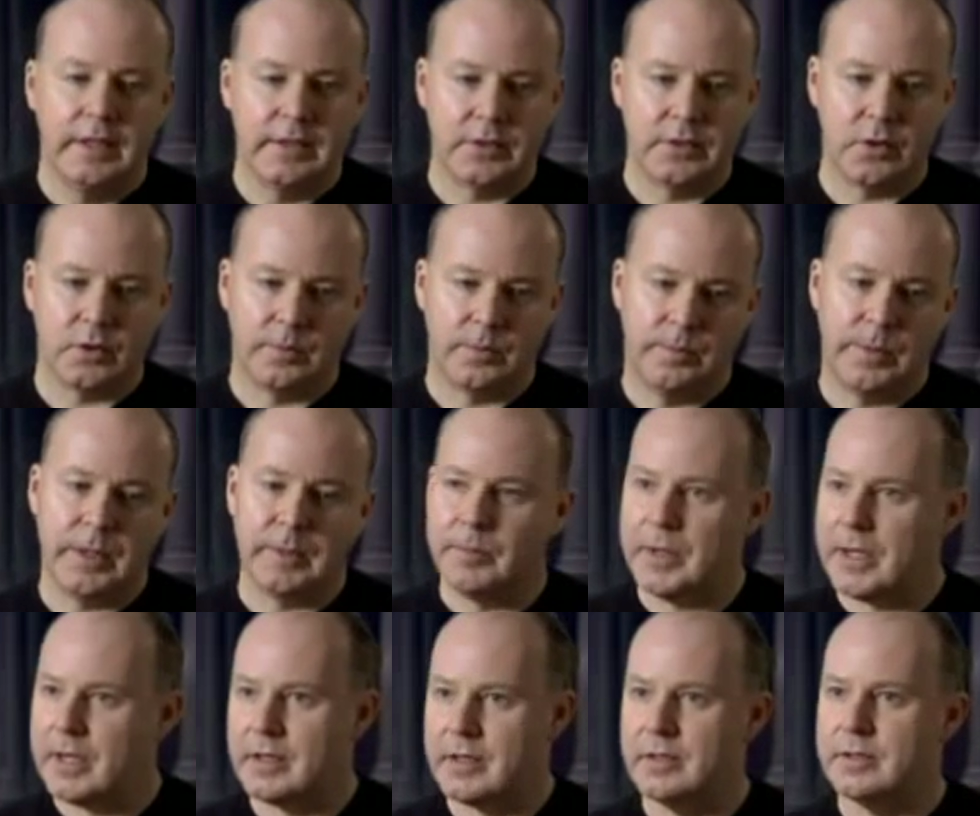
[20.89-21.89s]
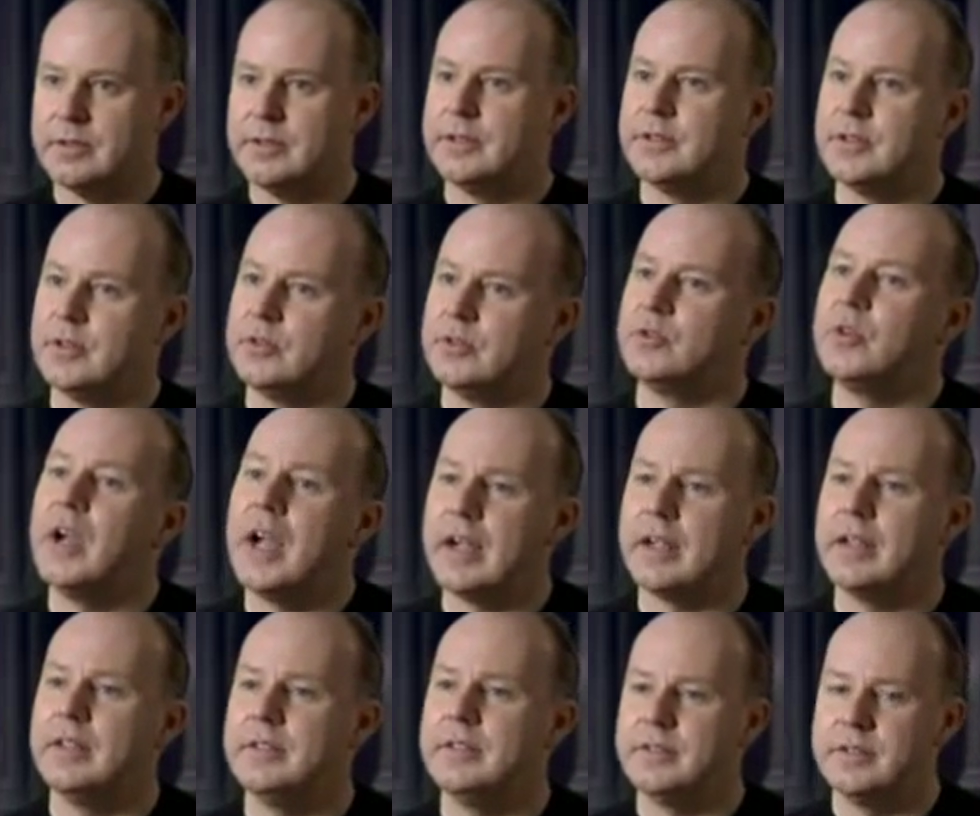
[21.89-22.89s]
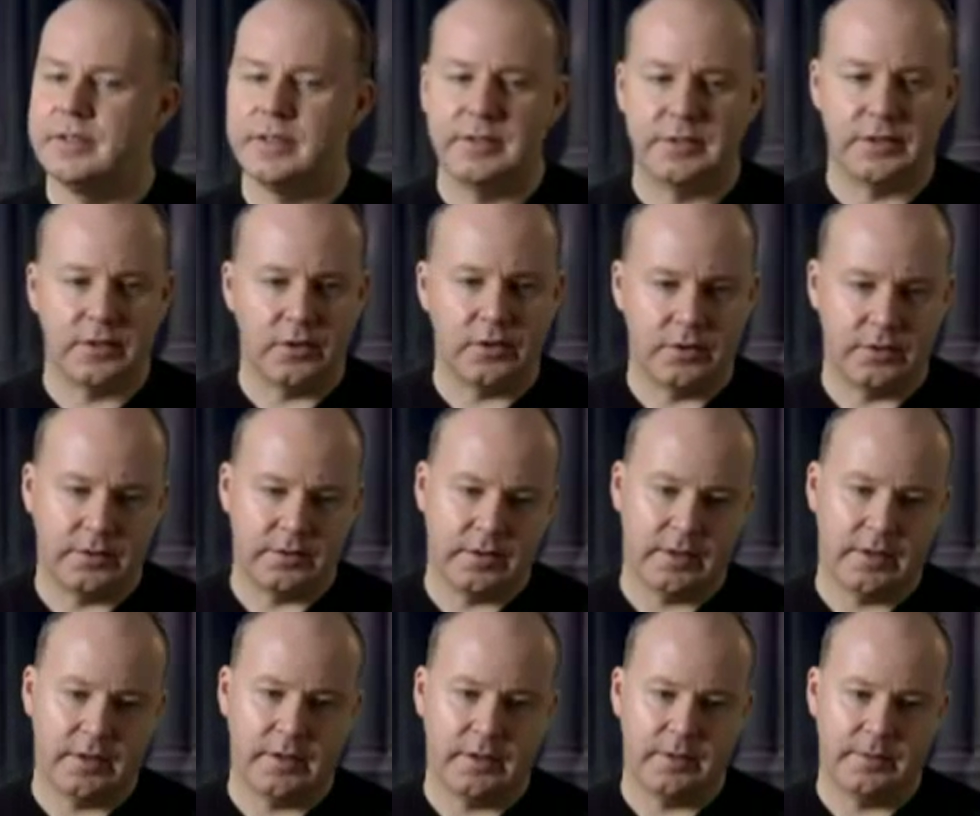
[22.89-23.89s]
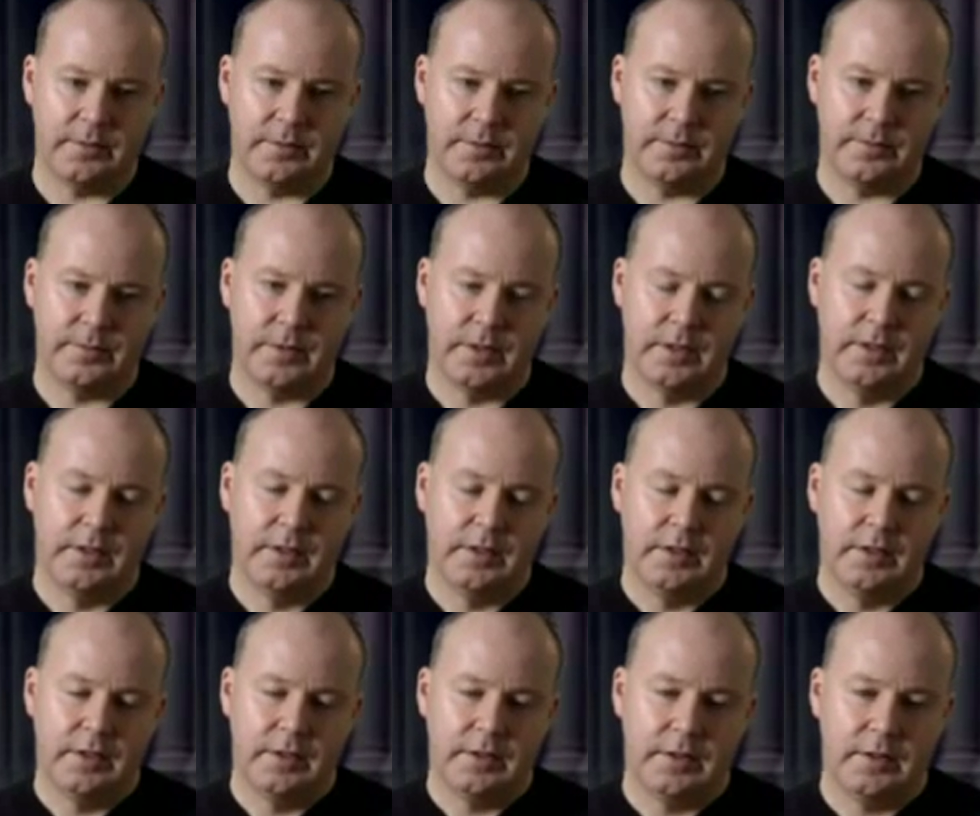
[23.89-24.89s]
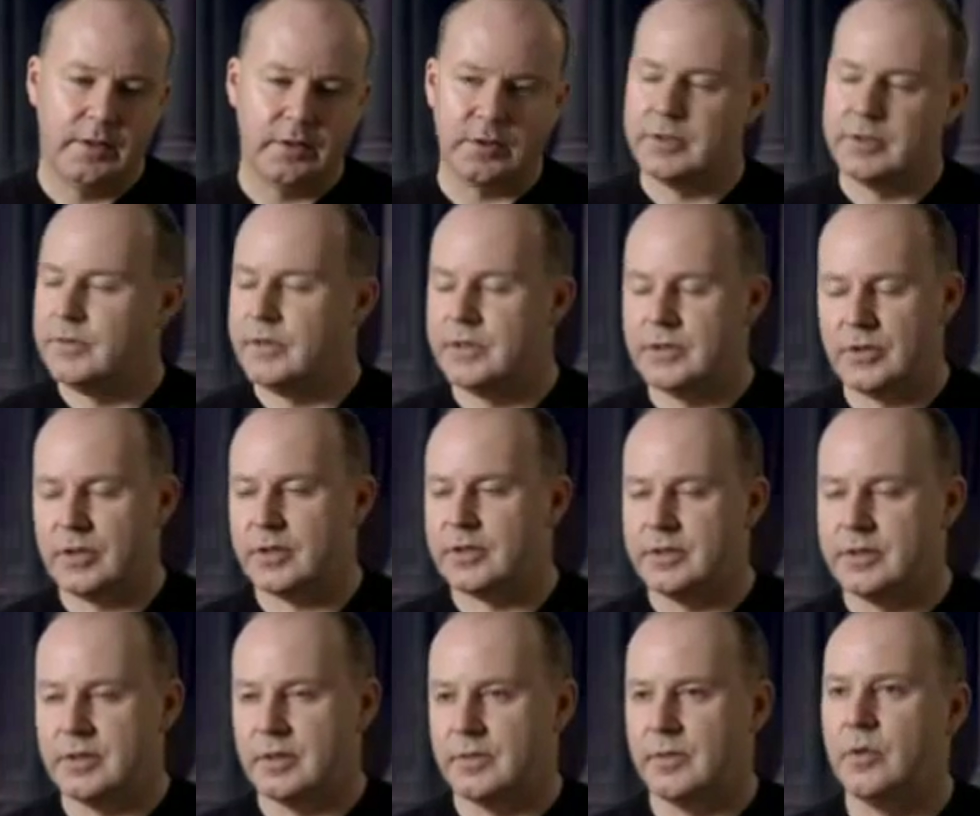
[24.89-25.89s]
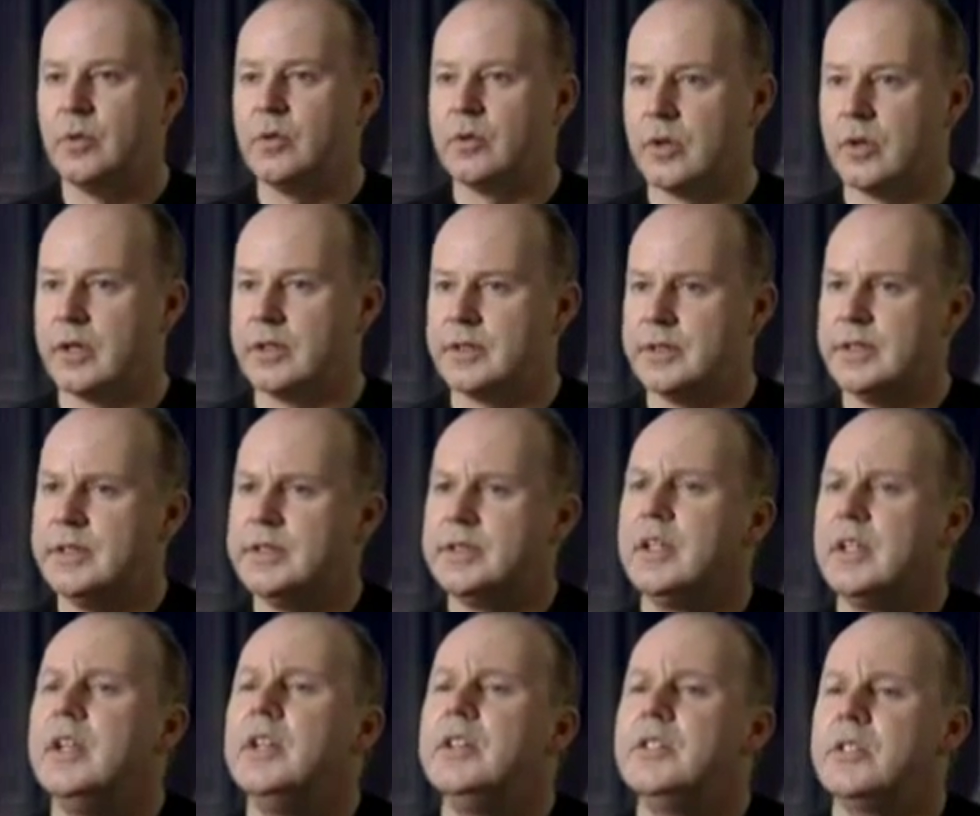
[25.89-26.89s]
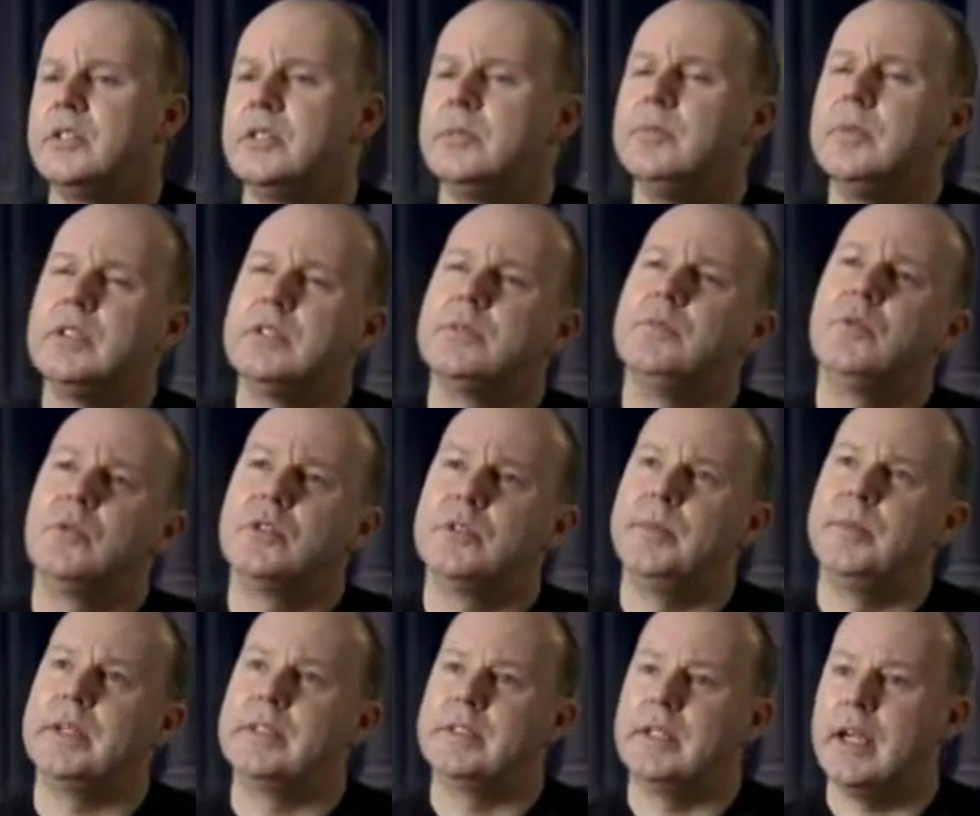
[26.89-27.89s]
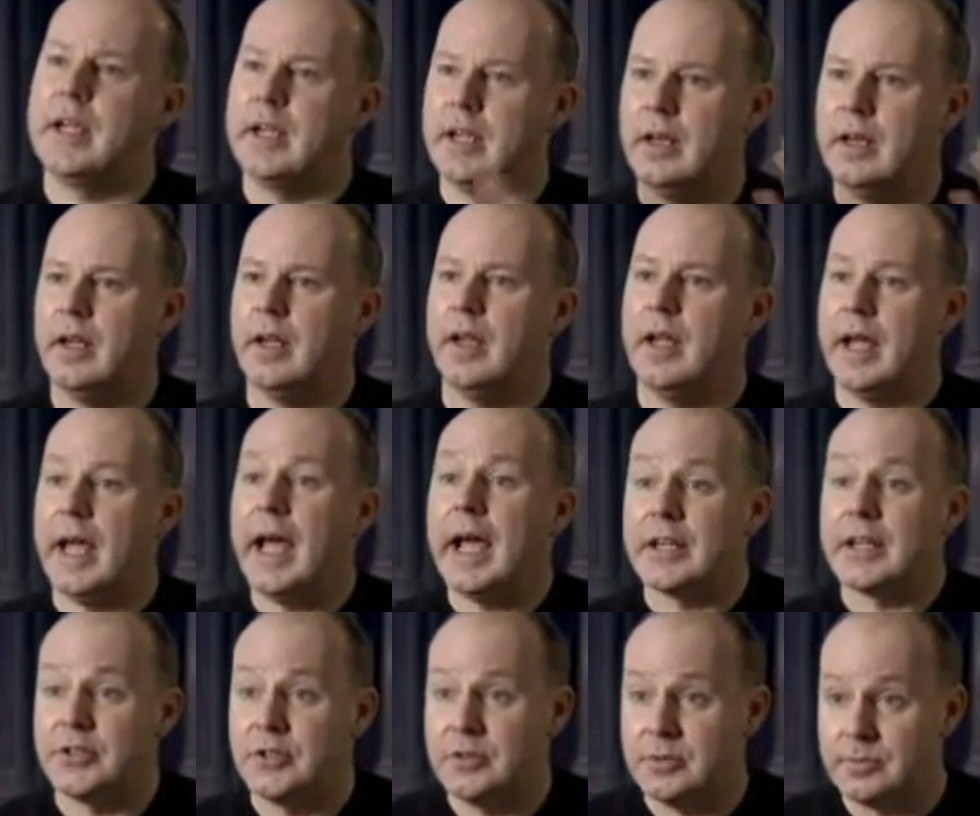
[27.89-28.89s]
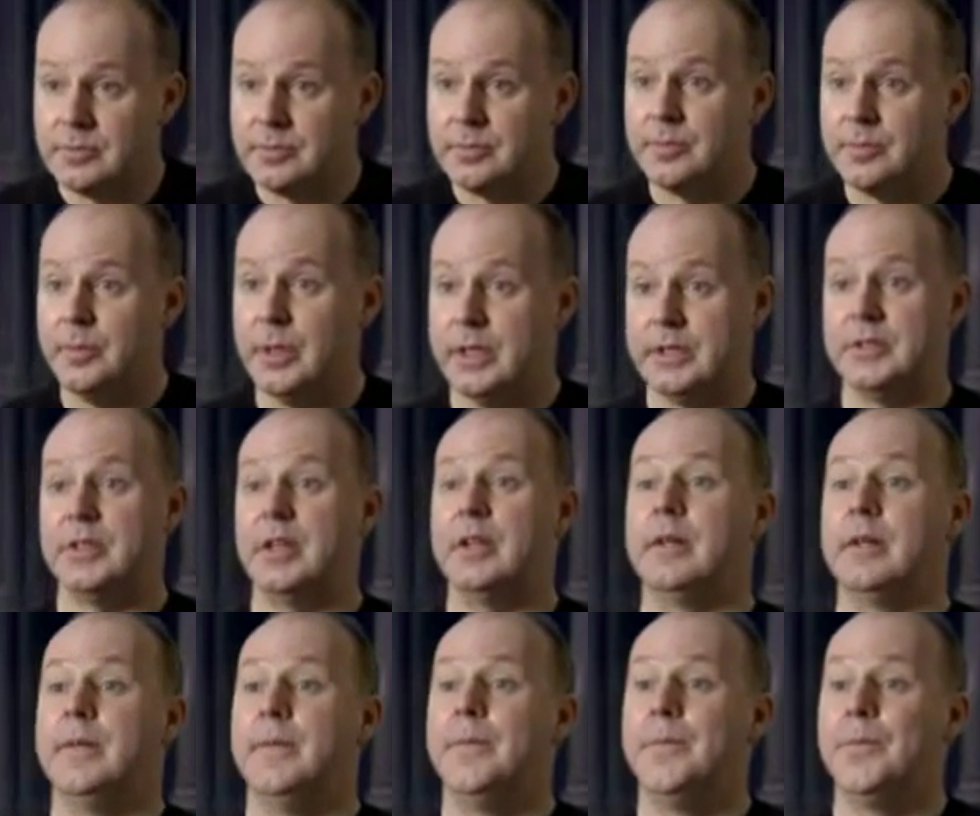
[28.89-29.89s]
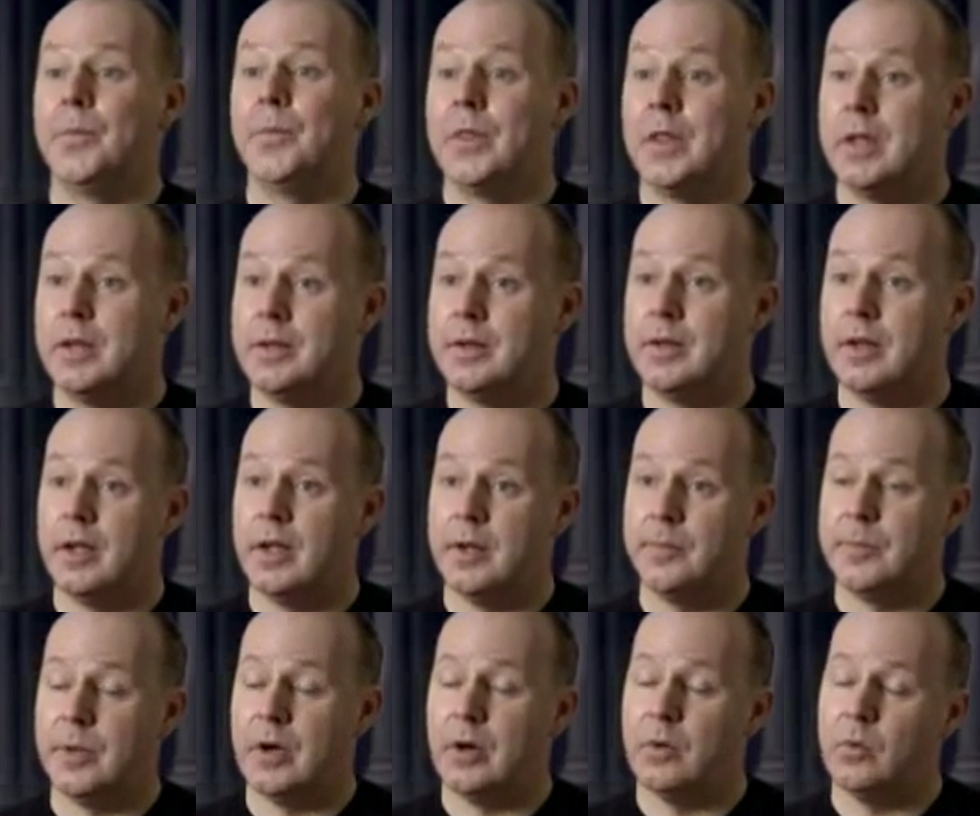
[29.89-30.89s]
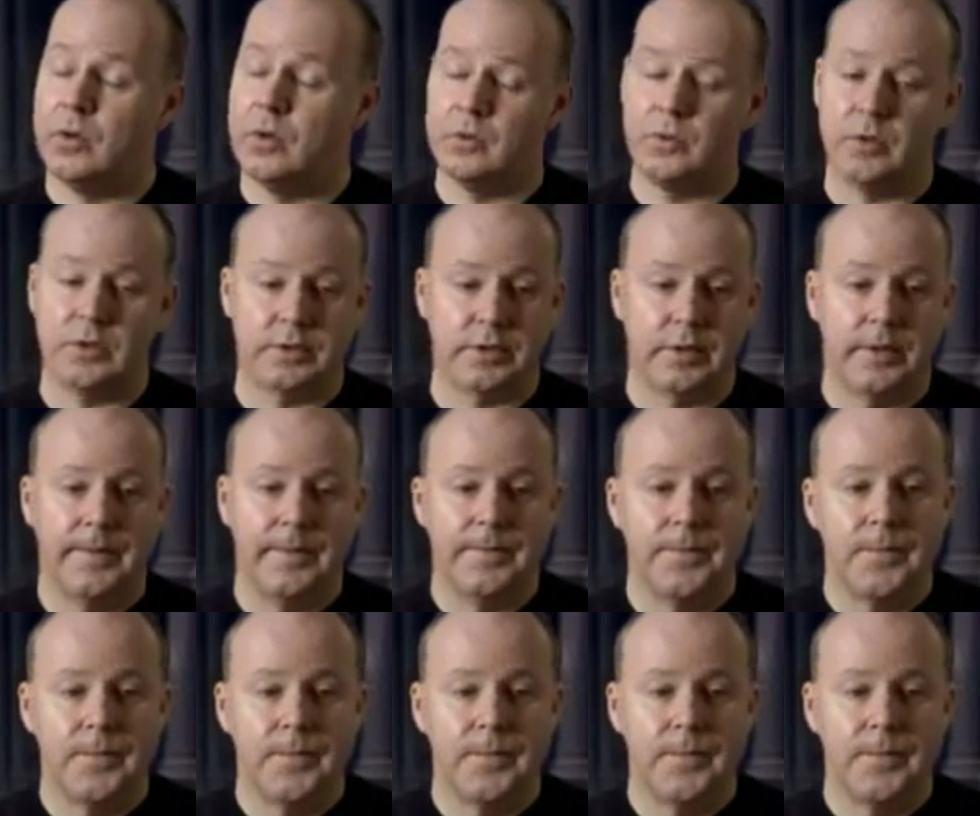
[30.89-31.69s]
It's got big battles, it's got dragons, it's got lots of destructions of Horcruxes. So it's a much more spectacular action picture than part one was.